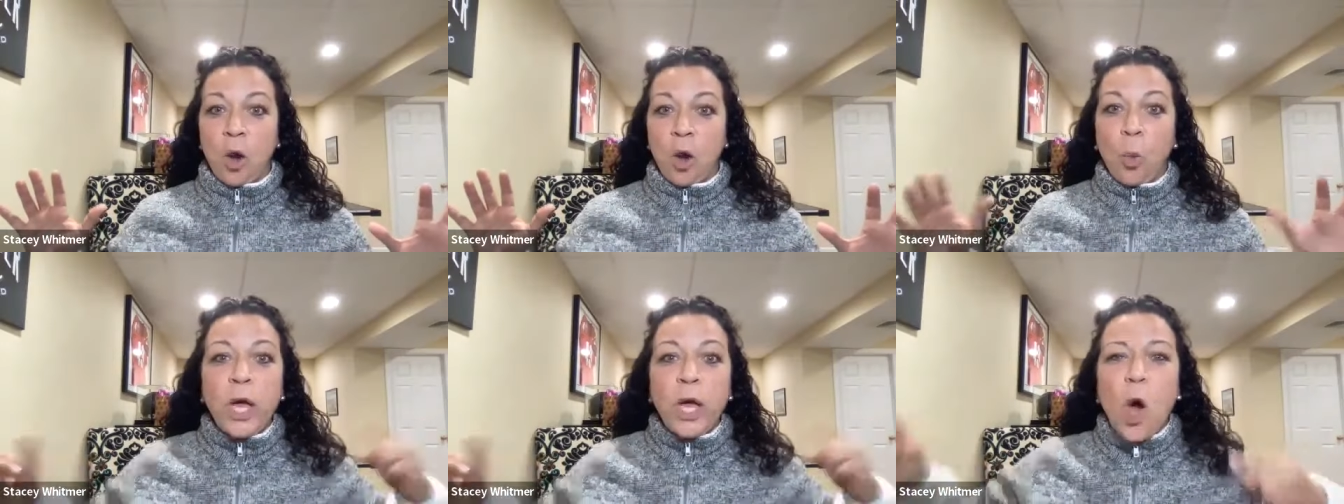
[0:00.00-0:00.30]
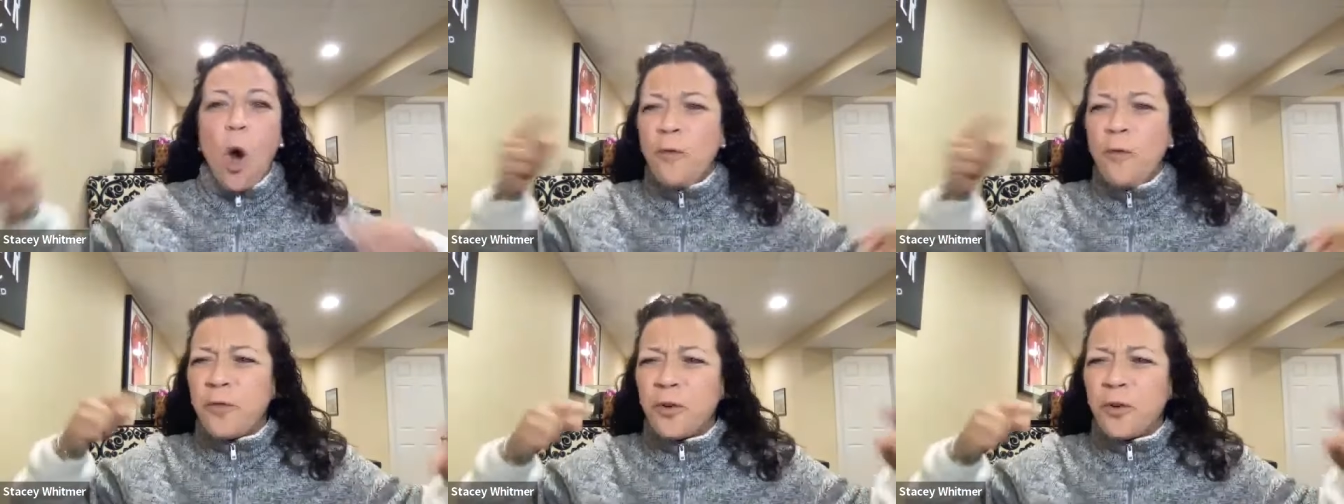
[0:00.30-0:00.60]
We
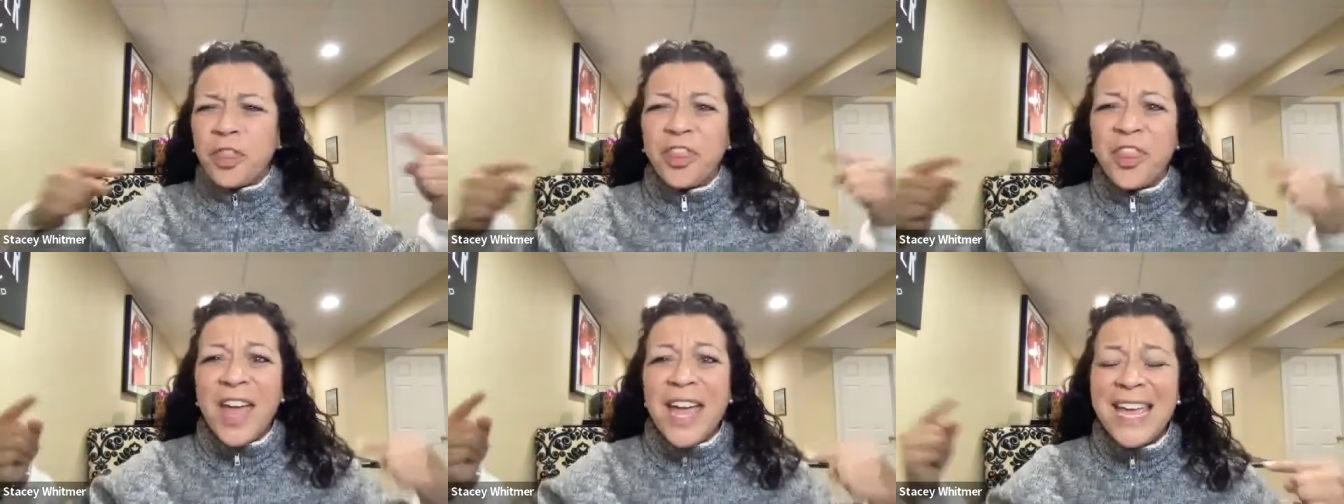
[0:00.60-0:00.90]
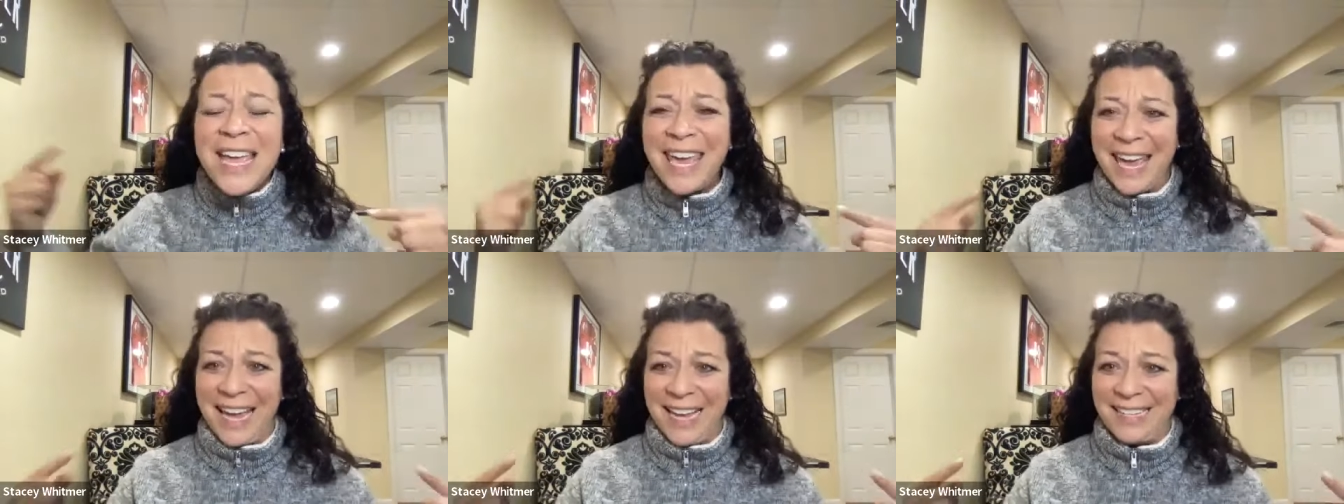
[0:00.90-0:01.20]

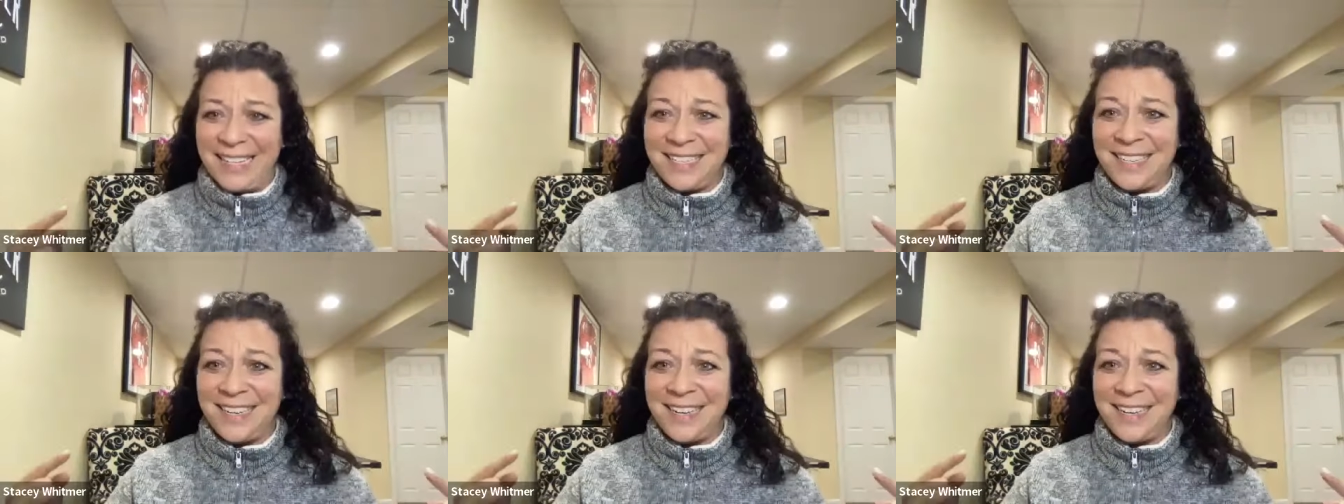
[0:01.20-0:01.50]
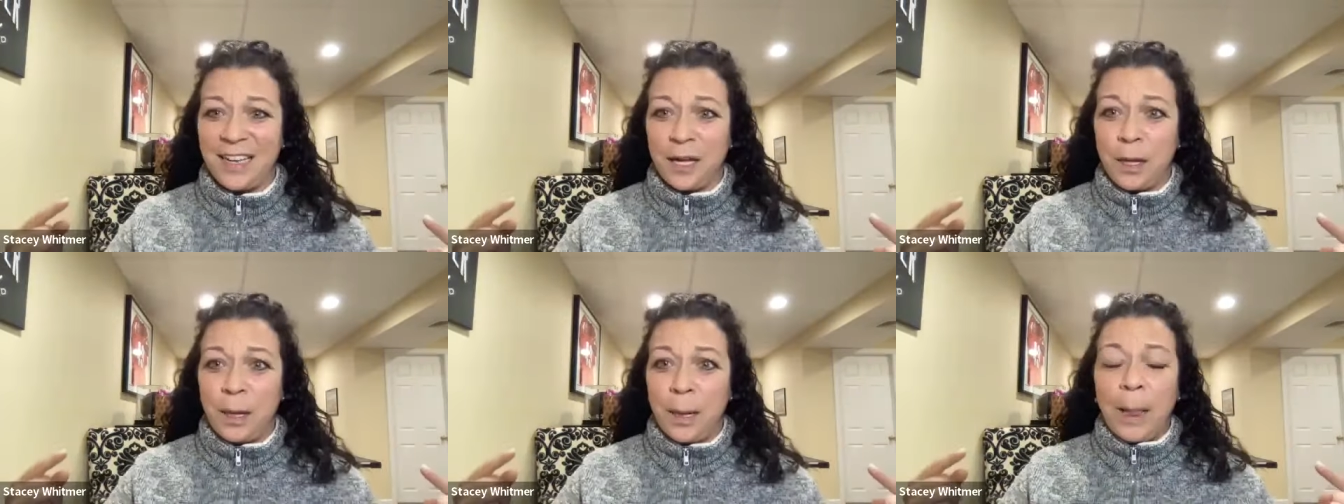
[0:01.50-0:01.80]
overthink it.
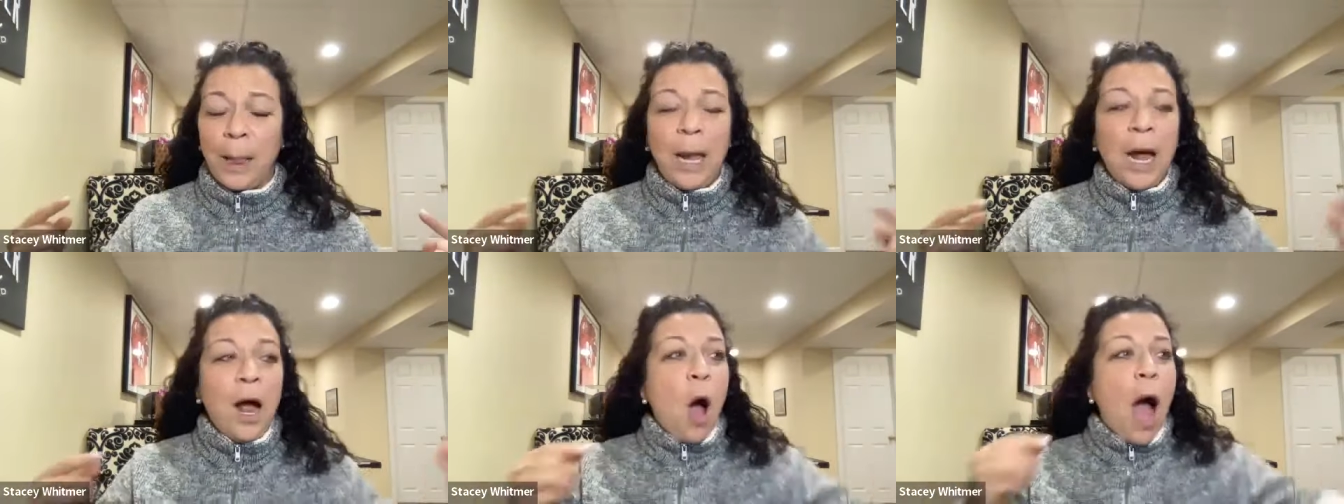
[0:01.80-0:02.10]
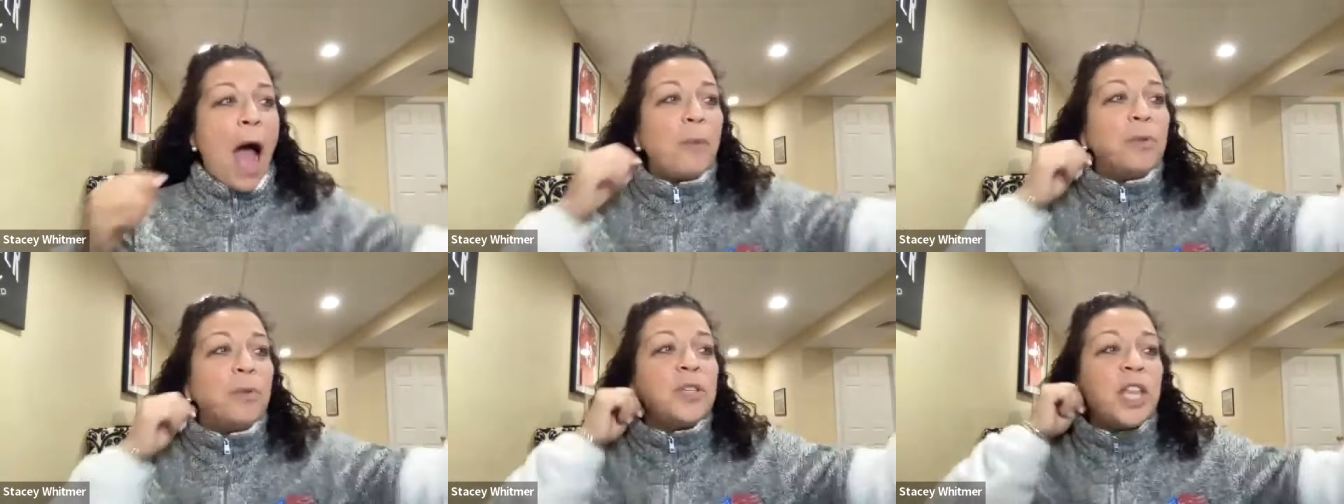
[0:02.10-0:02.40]

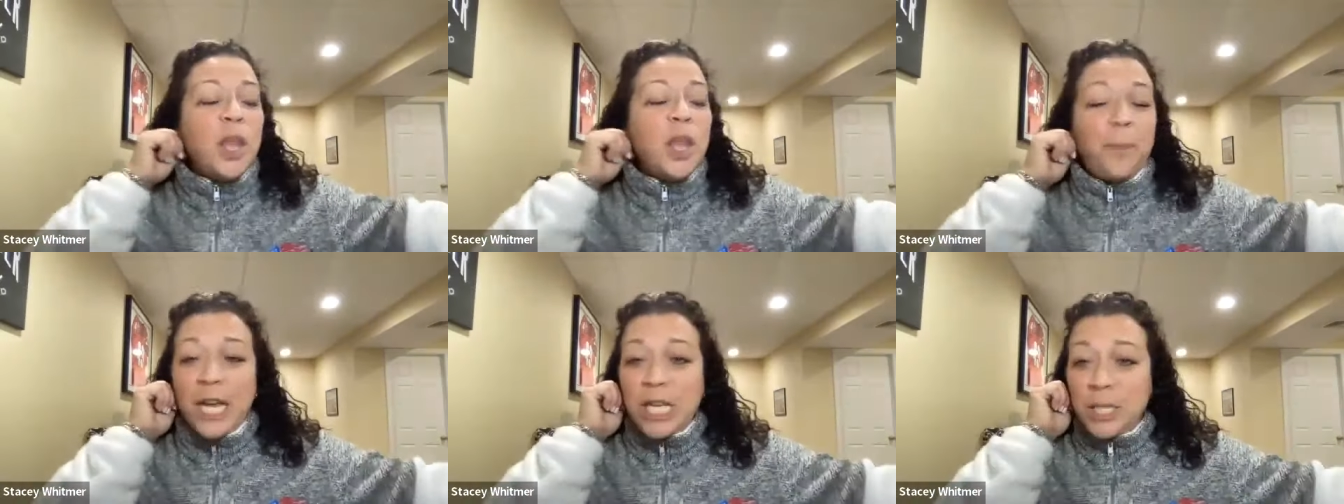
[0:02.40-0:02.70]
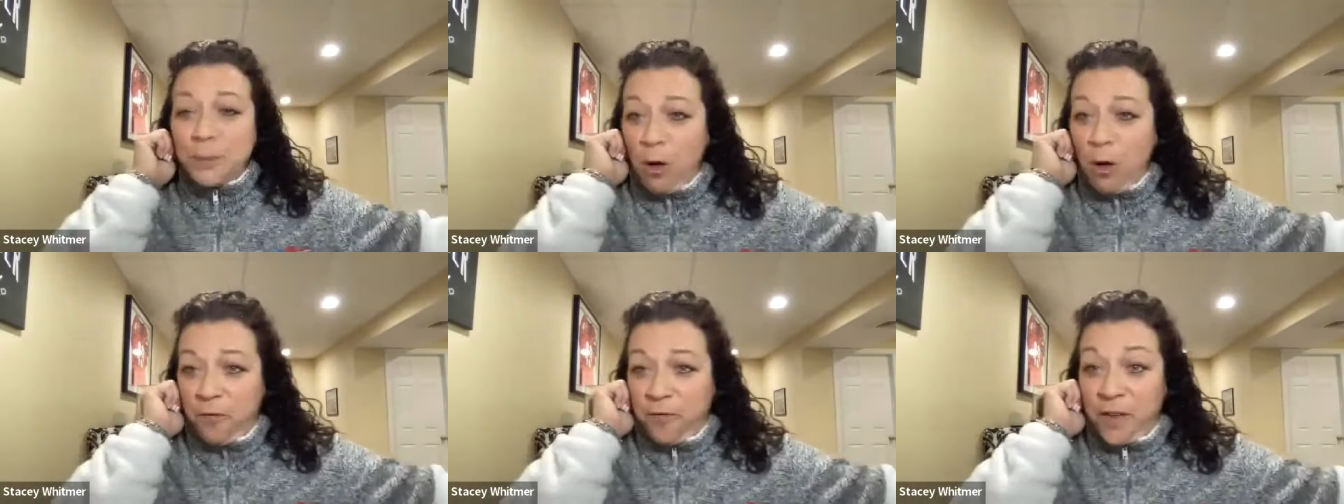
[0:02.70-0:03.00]
I was on the
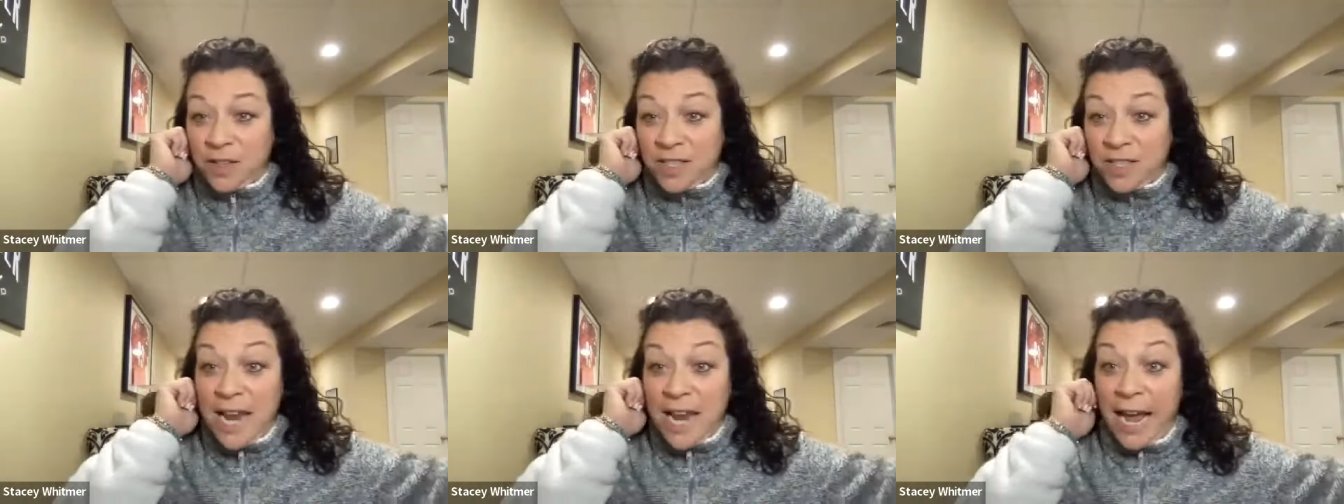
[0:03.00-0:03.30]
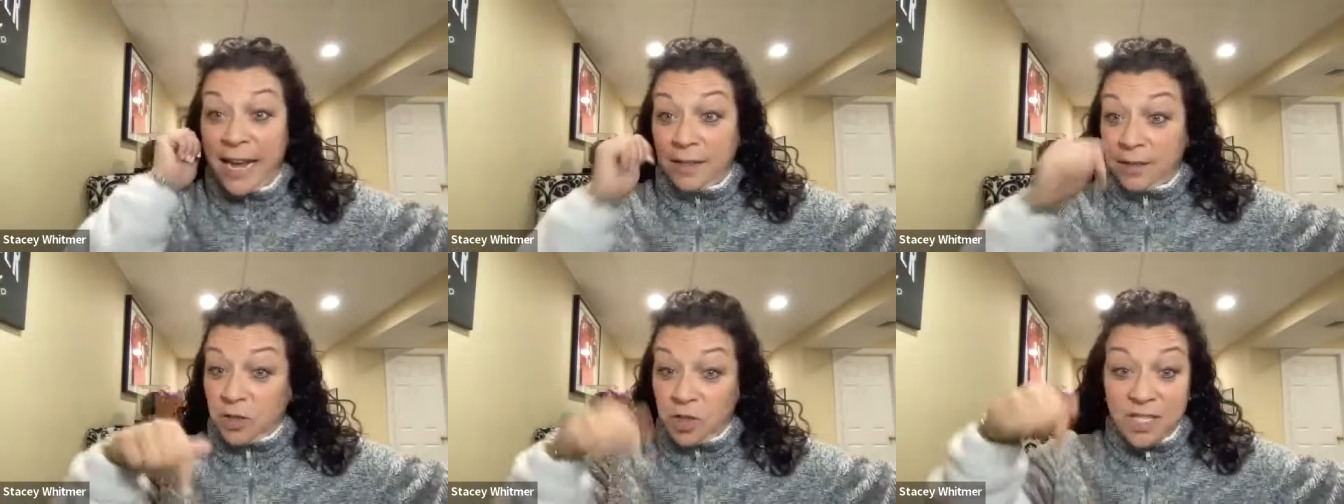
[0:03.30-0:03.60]
baseball field
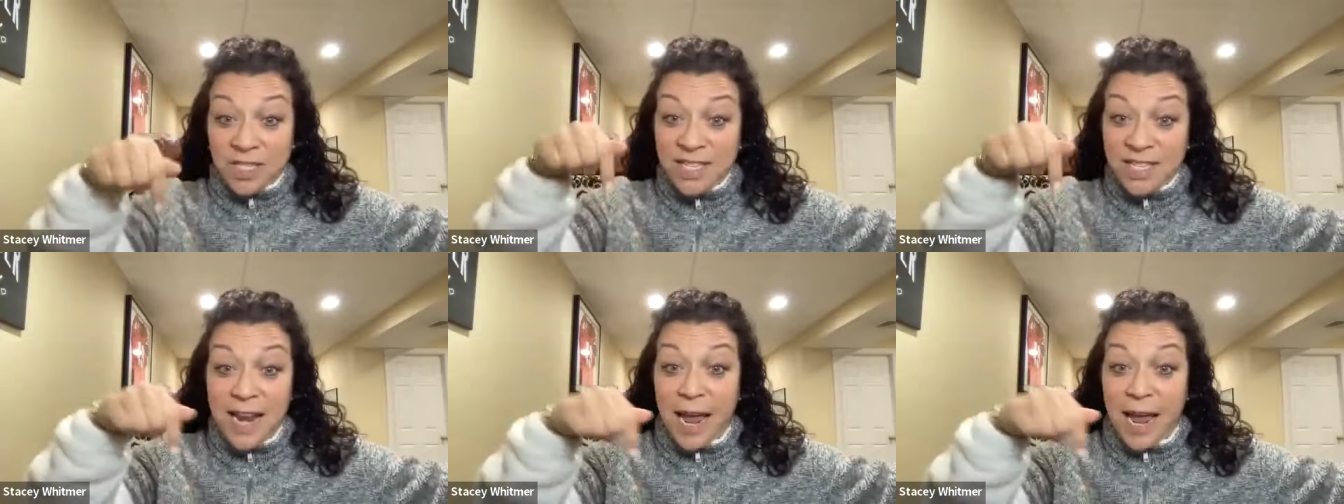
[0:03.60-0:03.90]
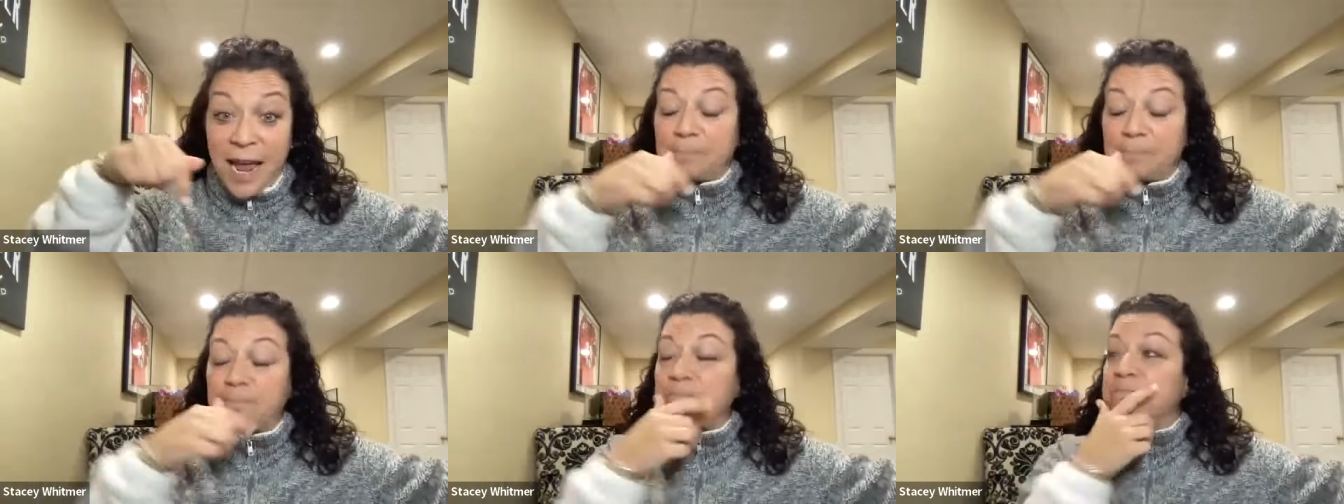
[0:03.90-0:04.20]
tonight, just tonight.